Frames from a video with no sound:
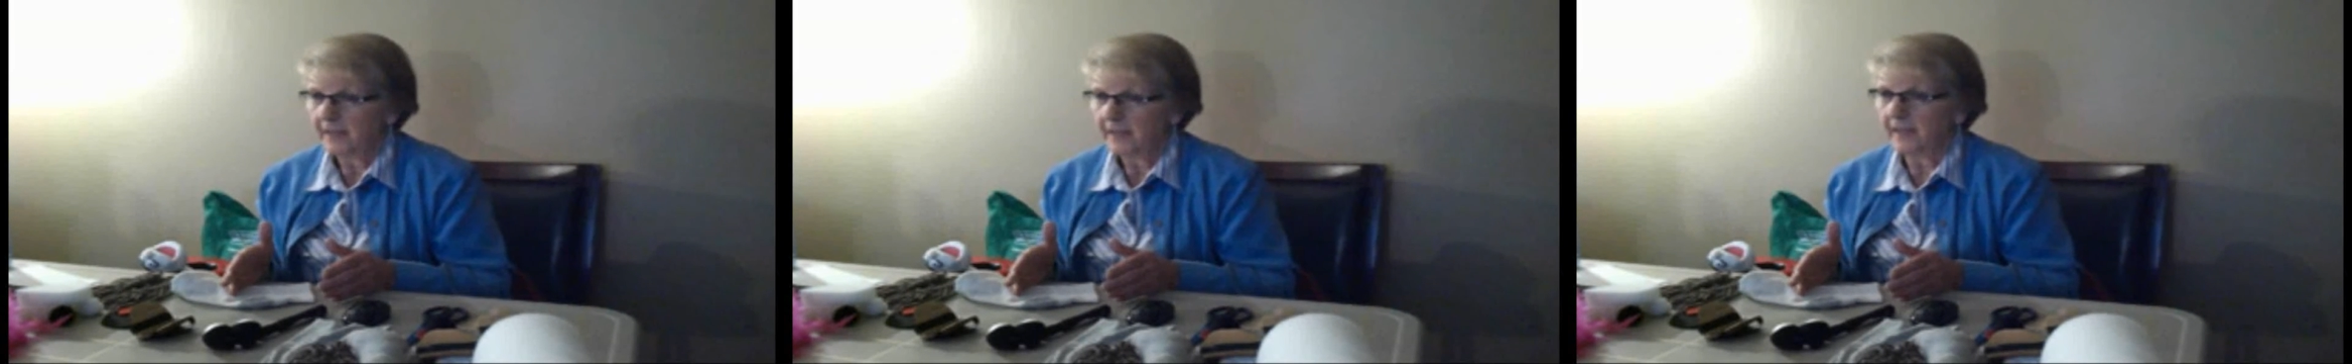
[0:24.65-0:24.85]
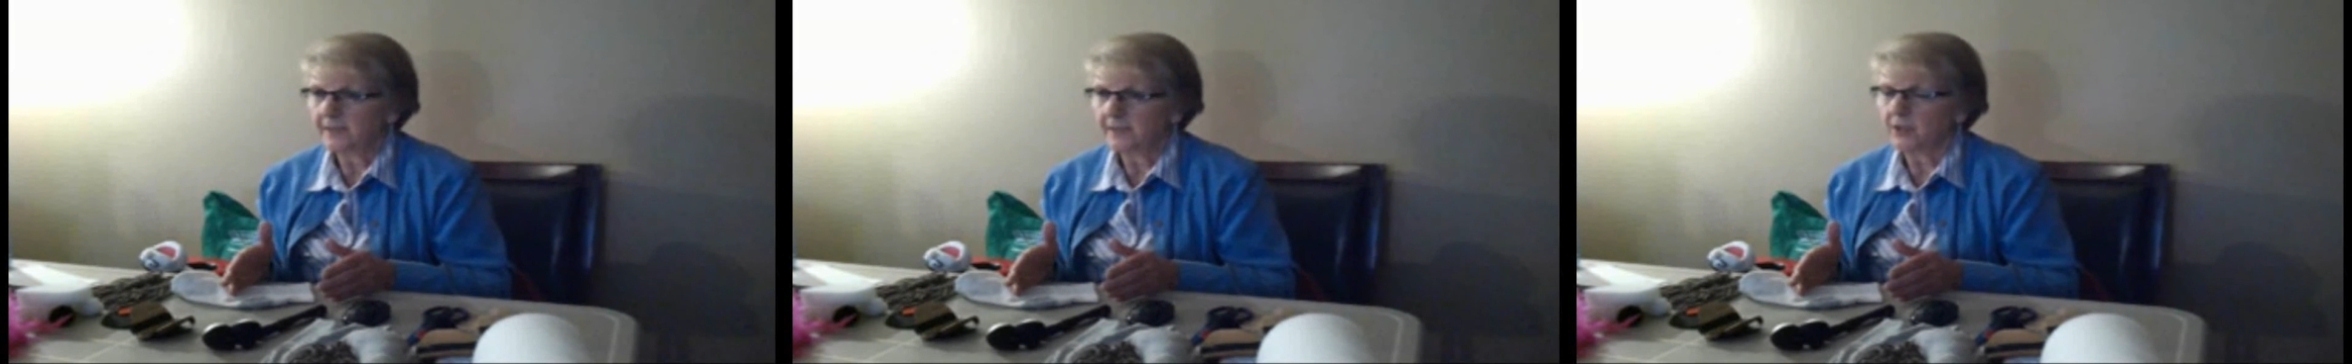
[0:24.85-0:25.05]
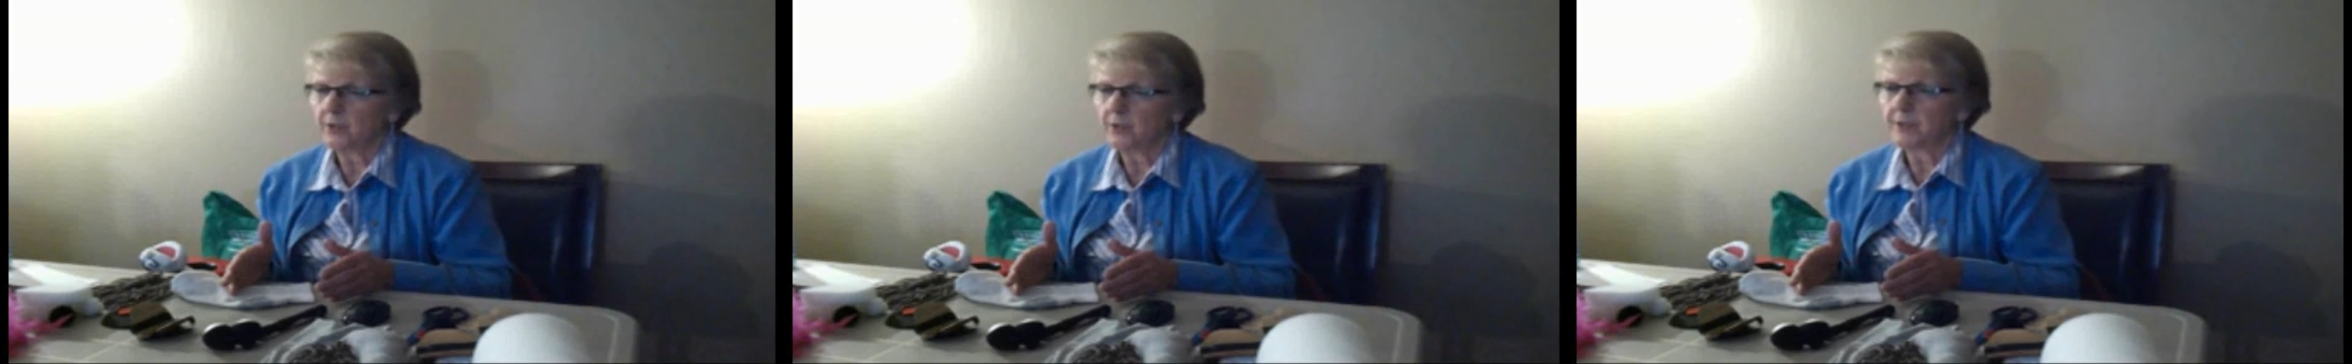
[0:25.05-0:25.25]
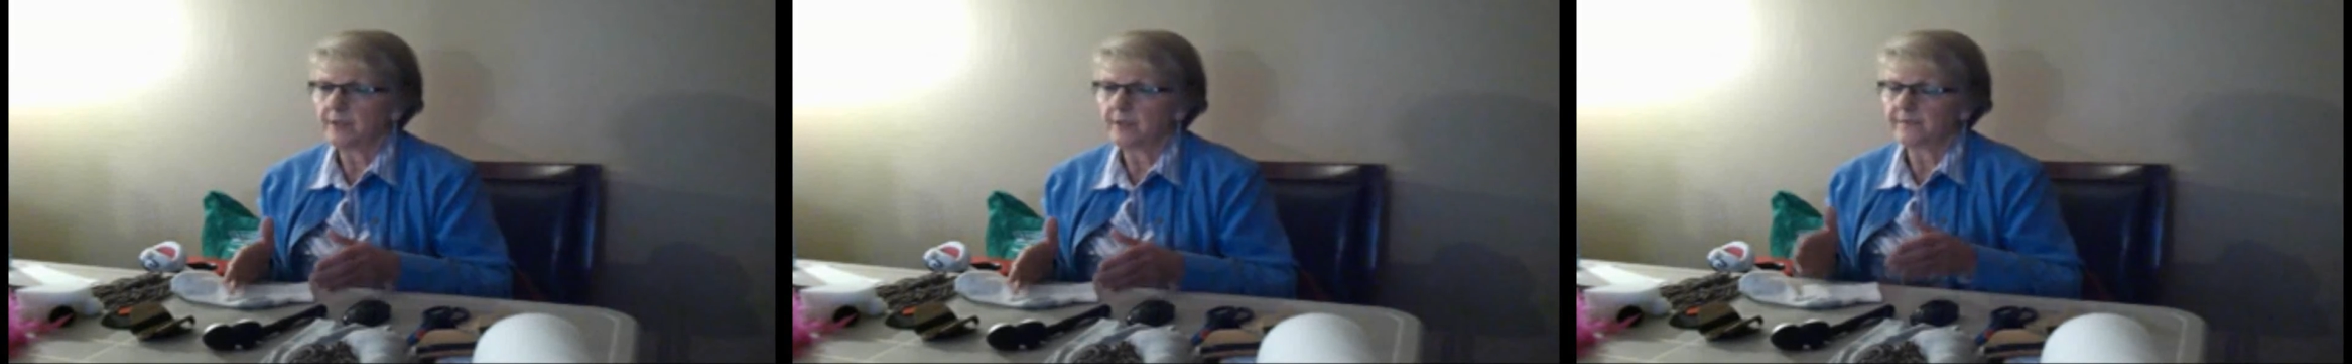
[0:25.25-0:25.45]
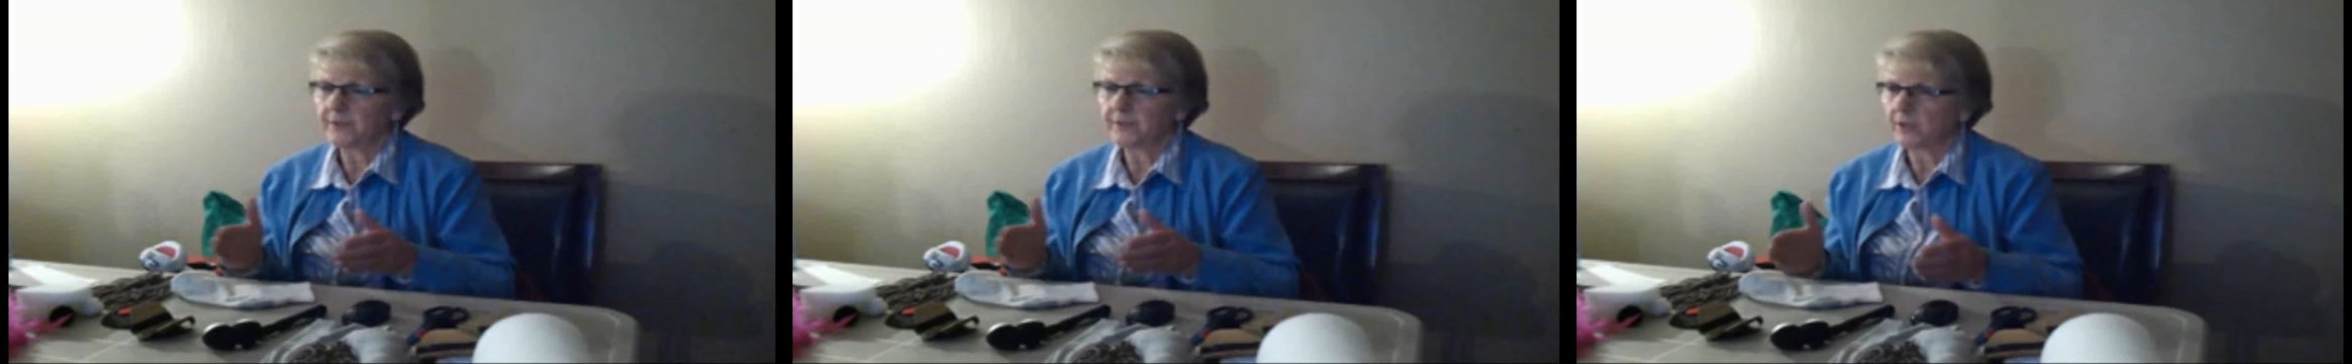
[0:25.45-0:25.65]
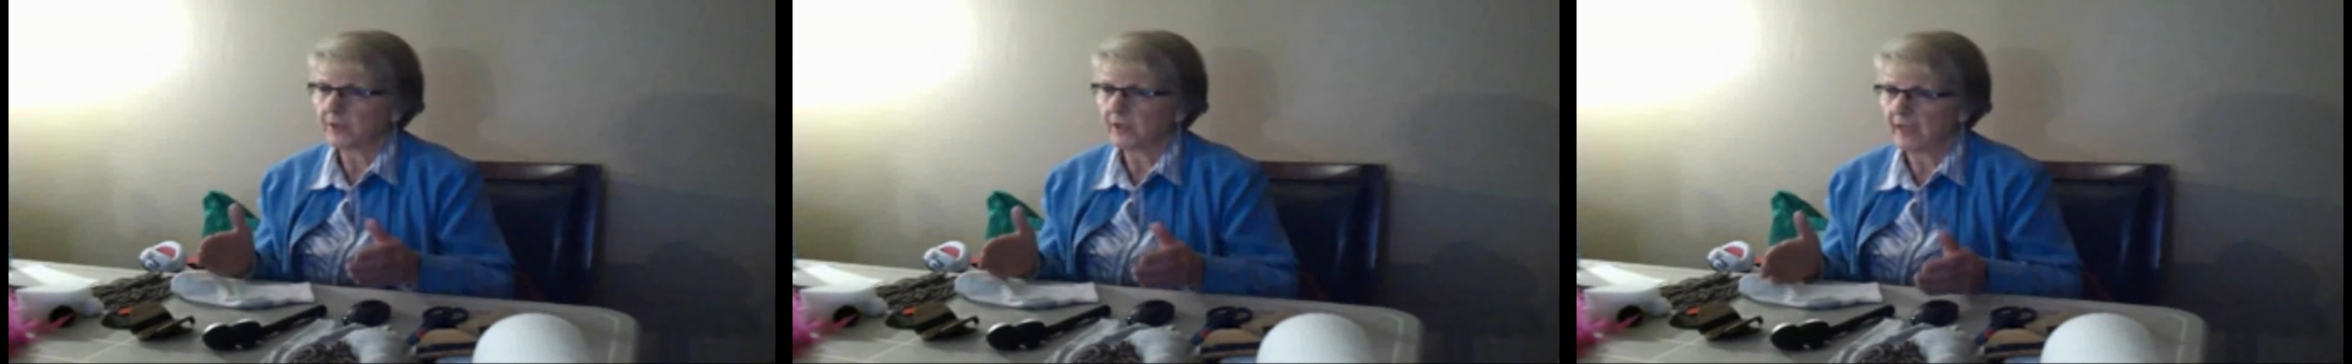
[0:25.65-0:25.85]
and use them for your